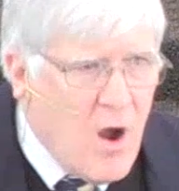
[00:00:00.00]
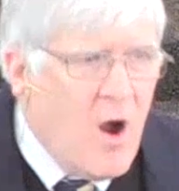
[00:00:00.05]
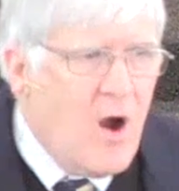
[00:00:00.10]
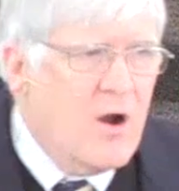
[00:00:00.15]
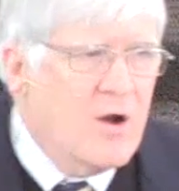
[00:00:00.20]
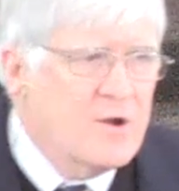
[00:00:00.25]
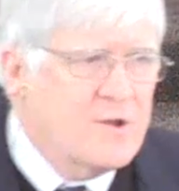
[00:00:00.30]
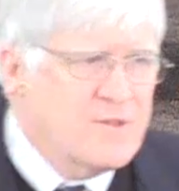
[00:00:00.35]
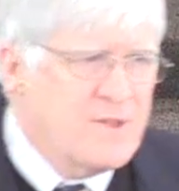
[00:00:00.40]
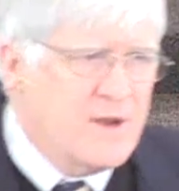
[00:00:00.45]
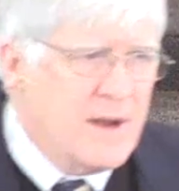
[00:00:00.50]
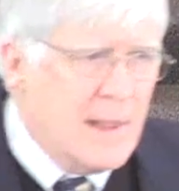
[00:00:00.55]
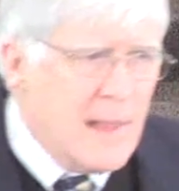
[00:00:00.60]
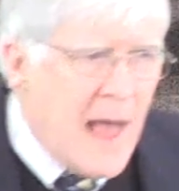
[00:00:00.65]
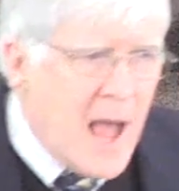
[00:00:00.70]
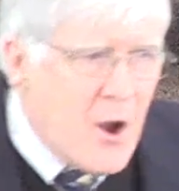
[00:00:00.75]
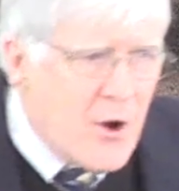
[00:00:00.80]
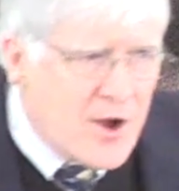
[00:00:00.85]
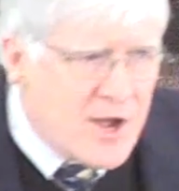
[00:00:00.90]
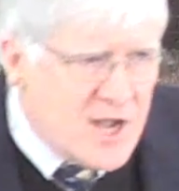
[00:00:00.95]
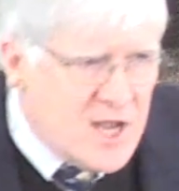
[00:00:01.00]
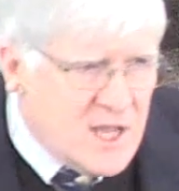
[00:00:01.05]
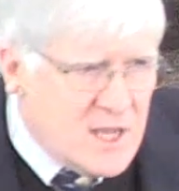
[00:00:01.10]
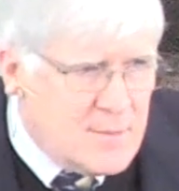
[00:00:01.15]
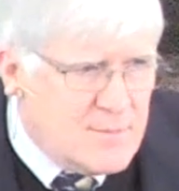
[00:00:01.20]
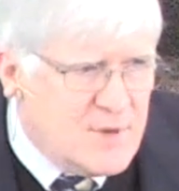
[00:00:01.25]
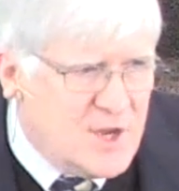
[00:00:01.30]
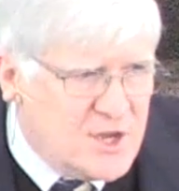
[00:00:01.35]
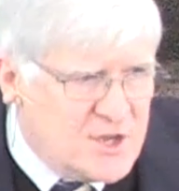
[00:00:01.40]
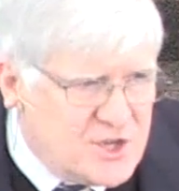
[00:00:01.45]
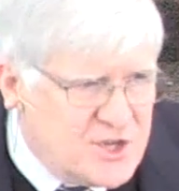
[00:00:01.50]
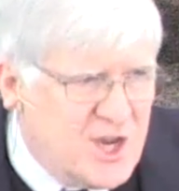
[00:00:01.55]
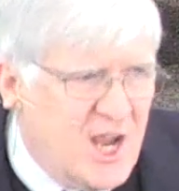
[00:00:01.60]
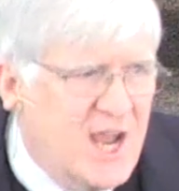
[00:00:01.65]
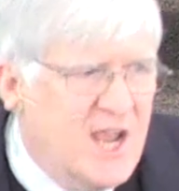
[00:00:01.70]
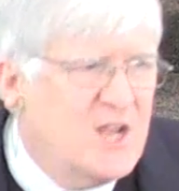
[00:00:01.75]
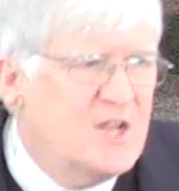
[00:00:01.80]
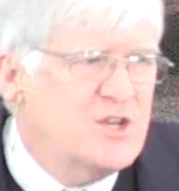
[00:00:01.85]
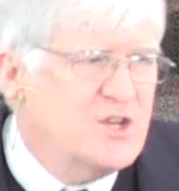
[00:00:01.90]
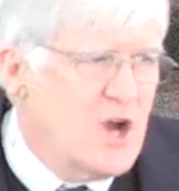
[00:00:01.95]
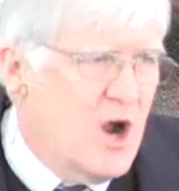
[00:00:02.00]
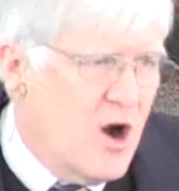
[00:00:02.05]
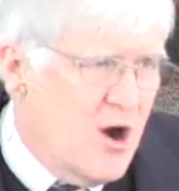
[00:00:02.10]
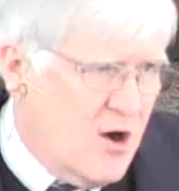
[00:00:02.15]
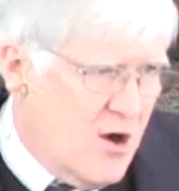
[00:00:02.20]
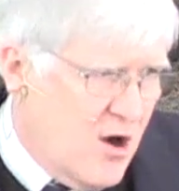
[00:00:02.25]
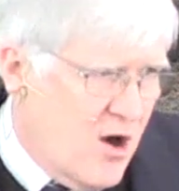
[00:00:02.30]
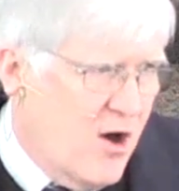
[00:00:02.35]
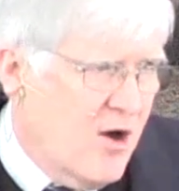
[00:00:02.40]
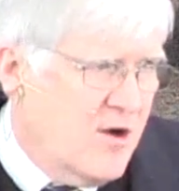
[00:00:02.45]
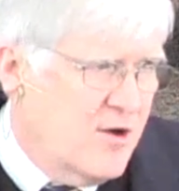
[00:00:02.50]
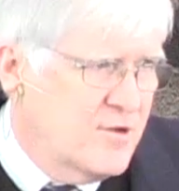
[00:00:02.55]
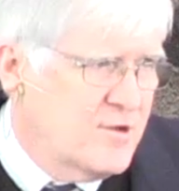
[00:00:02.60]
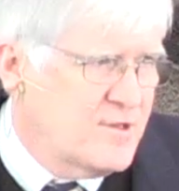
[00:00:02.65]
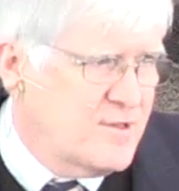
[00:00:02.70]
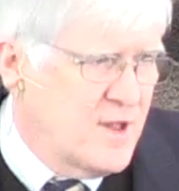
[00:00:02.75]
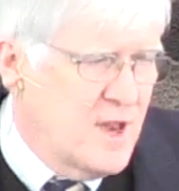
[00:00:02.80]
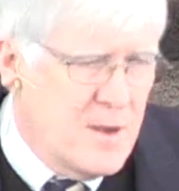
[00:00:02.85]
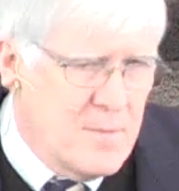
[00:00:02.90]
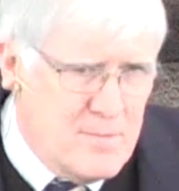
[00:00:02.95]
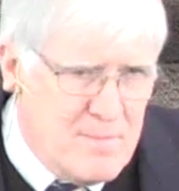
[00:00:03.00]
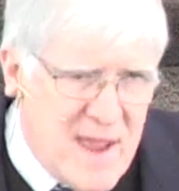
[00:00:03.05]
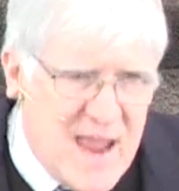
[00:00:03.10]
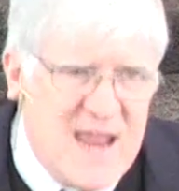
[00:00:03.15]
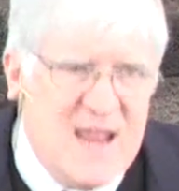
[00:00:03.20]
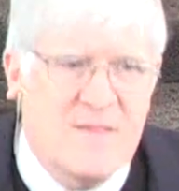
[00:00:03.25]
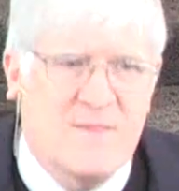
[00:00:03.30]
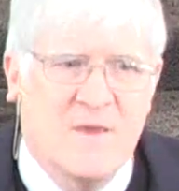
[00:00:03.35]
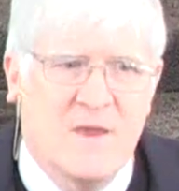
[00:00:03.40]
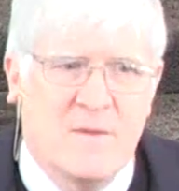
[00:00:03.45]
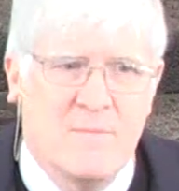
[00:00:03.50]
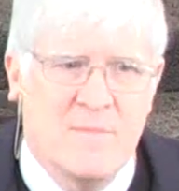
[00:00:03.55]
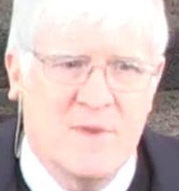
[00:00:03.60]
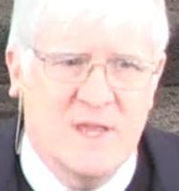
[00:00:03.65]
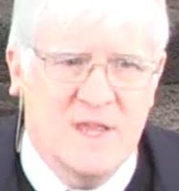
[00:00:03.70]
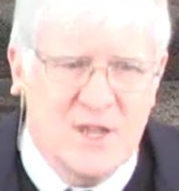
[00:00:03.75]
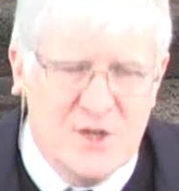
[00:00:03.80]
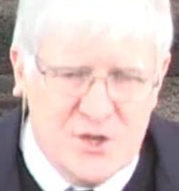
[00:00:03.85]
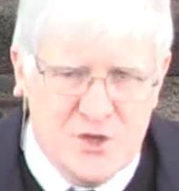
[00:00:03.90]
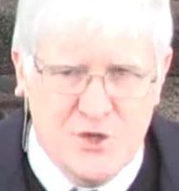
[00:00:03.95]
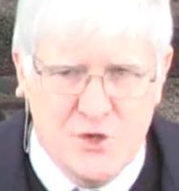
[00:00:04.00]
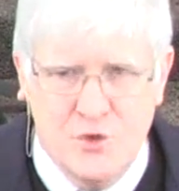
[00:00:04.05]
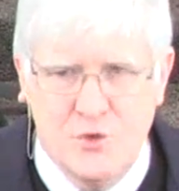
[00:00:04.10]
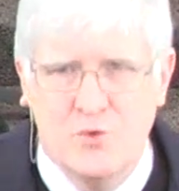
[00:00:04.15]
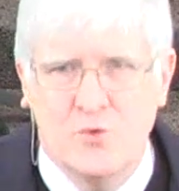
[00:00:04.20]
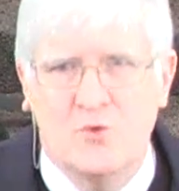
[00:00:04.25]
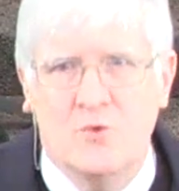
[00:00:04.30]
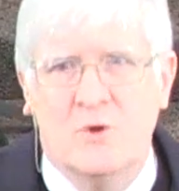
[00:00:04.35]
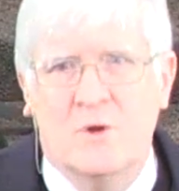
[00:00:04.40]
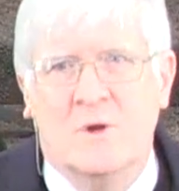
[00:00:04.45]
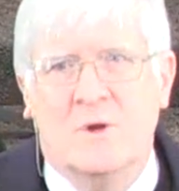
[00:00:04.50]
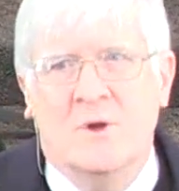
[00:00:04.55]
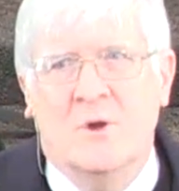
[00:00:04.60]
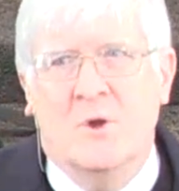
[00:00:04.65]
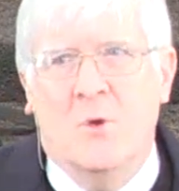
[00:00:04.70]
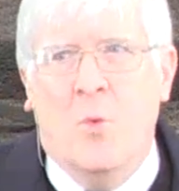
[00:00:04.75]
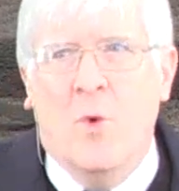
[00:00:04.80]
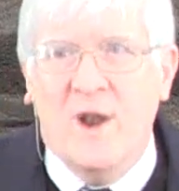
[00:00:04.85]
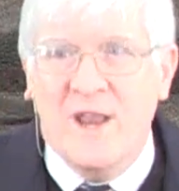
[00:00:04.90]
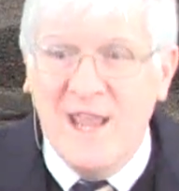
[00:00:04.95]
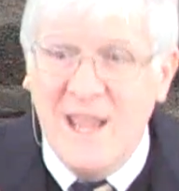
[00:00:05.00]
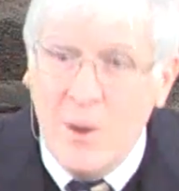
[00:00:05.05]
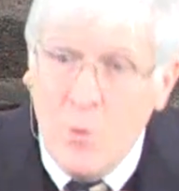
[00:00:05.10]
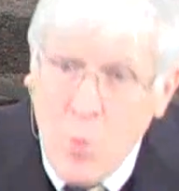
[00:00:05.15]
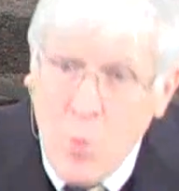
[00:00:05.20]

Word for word: hearts and allowing him to change our hearts and make them into what he